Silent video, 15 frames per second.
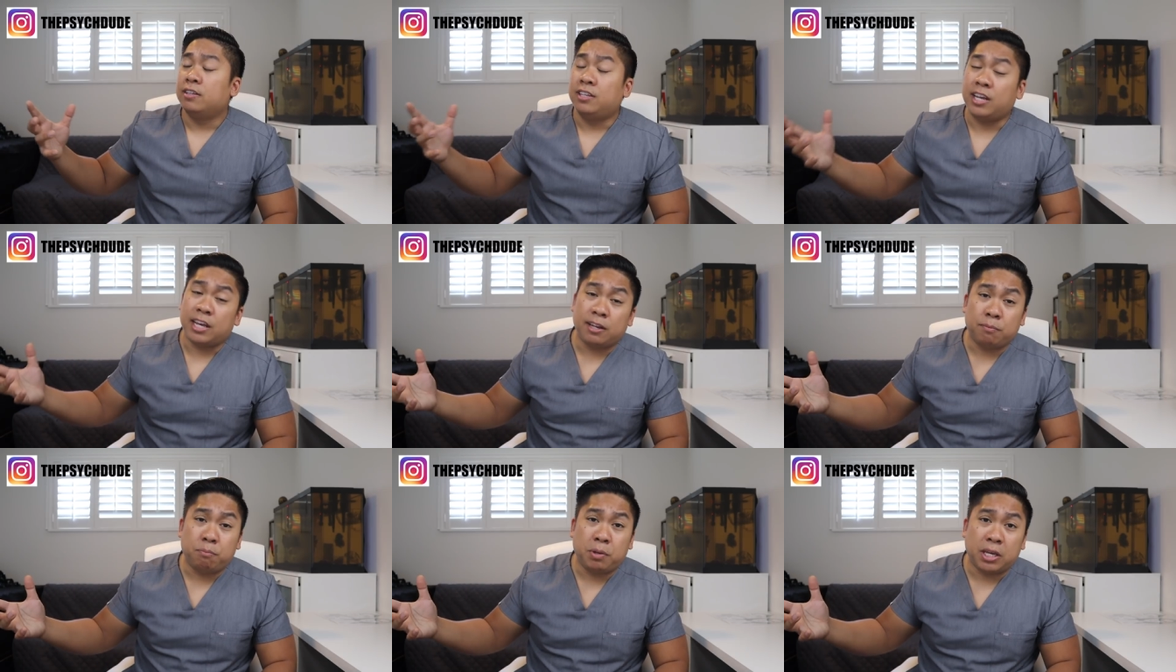
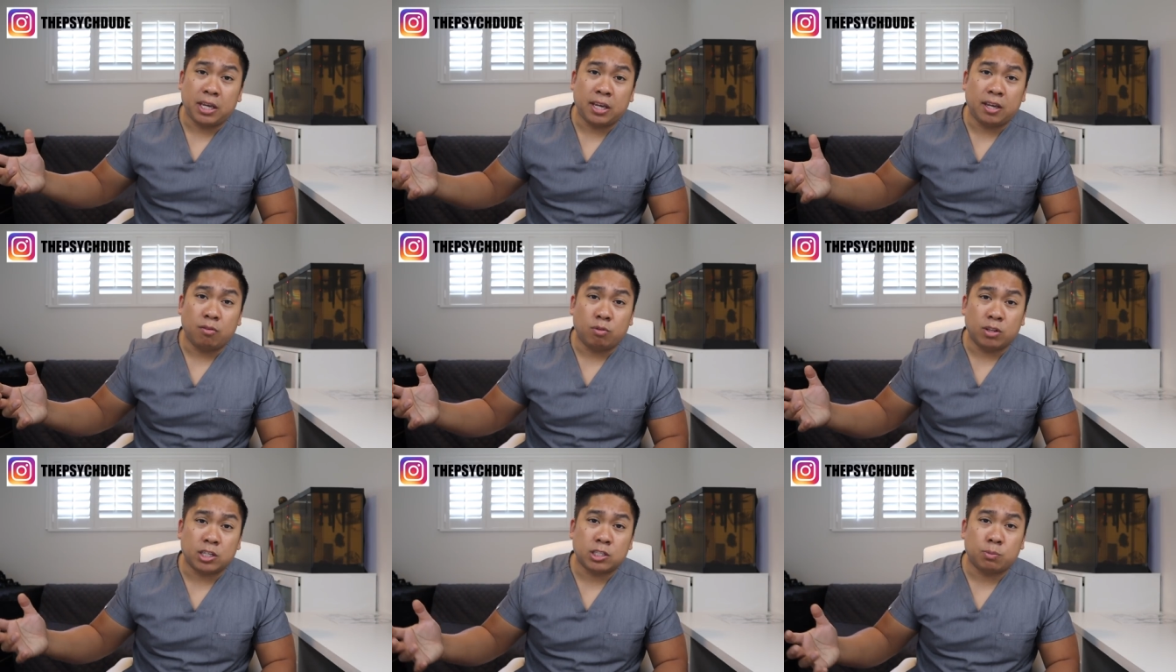D N P
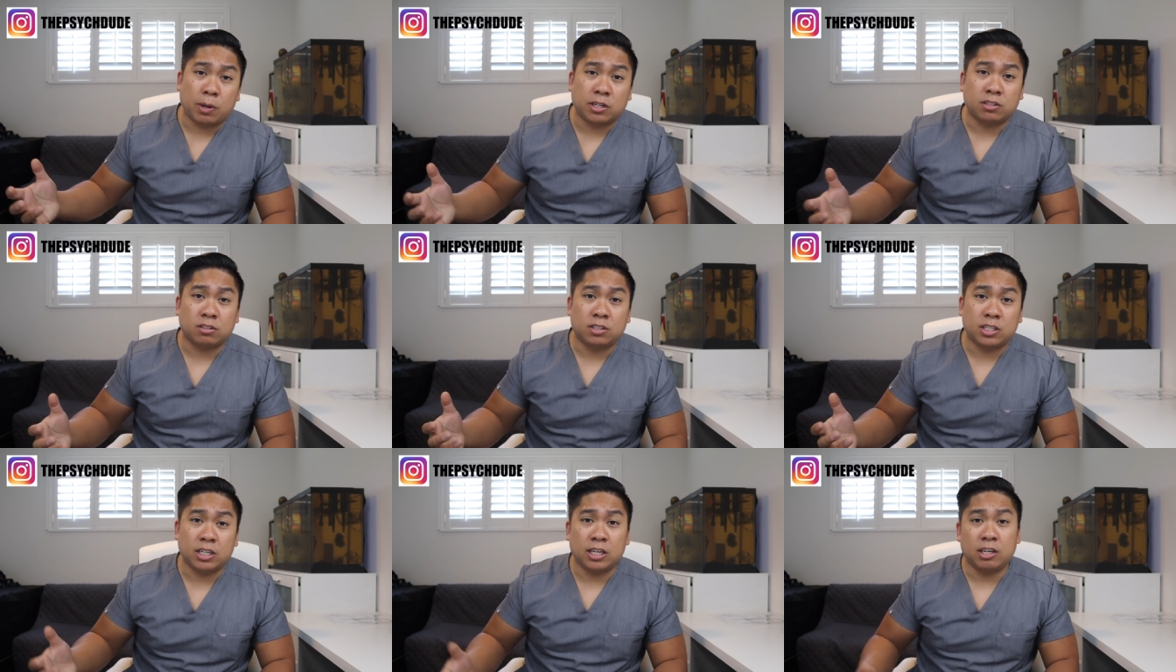with a
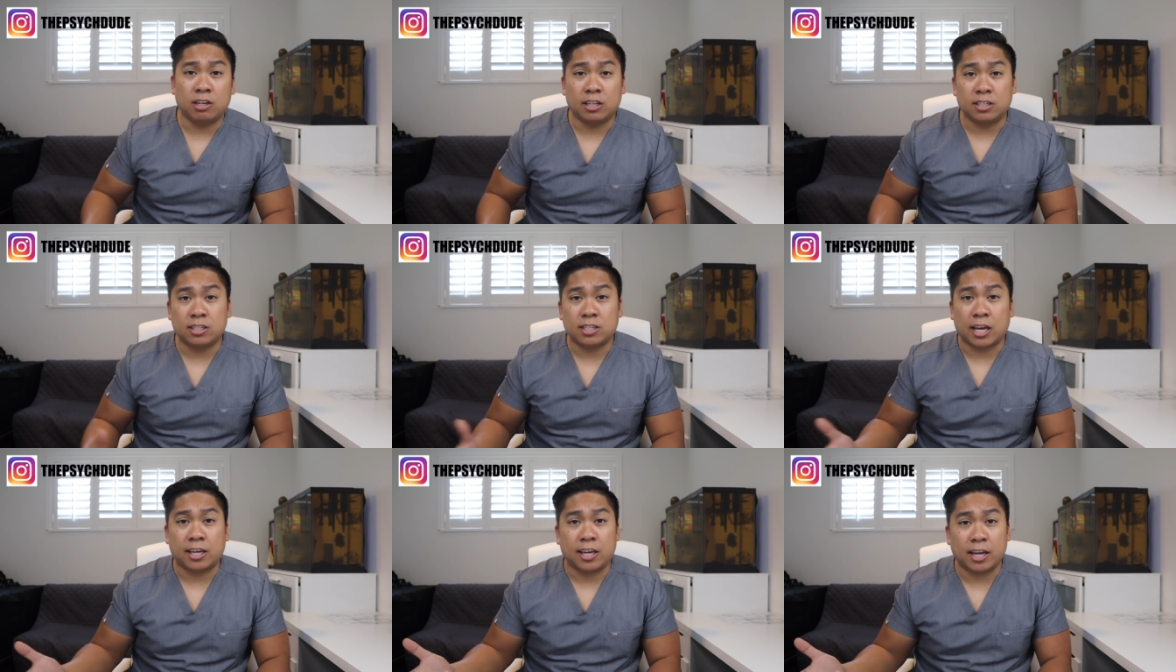specialty in
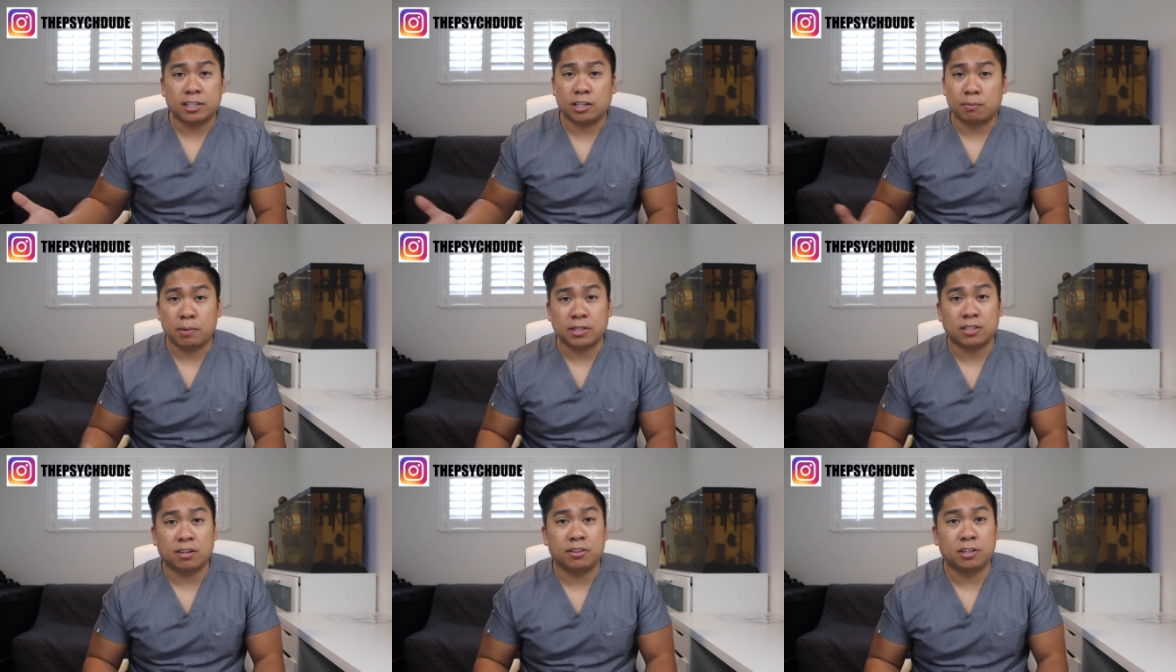psychiatric
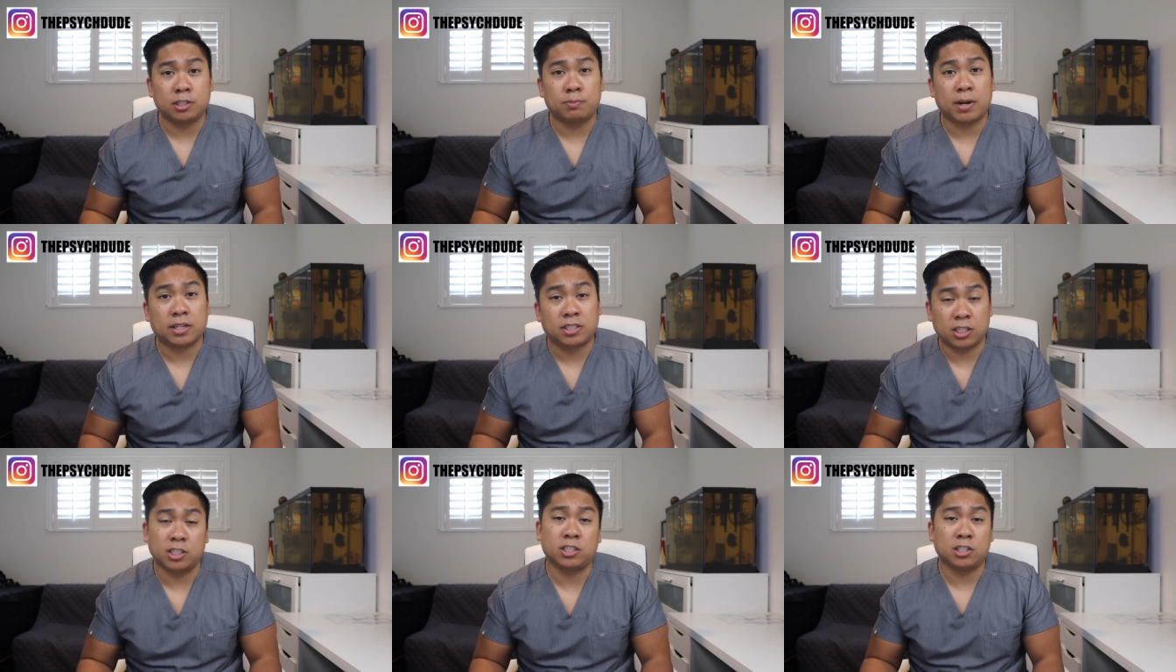mental health nurse
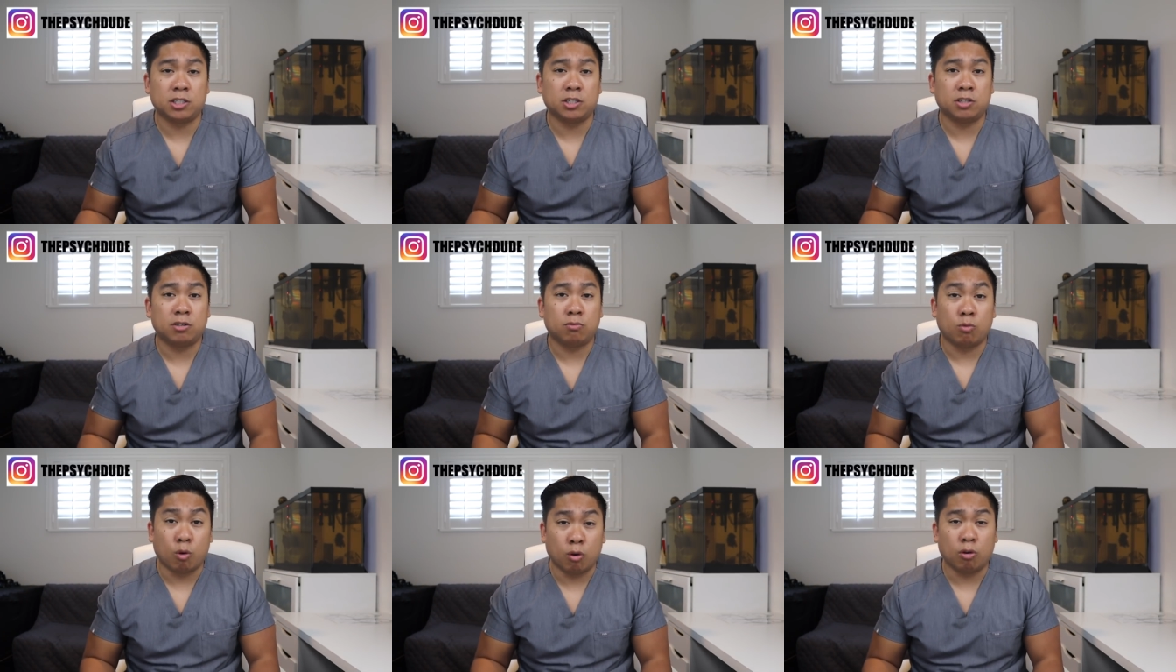practitioner
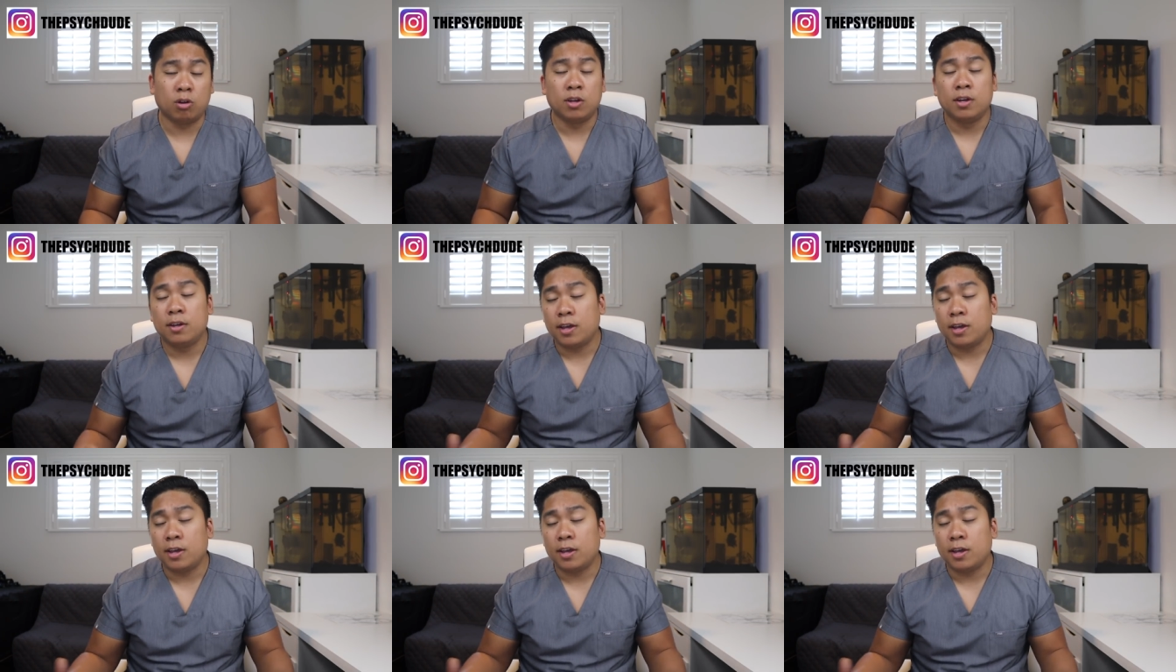role.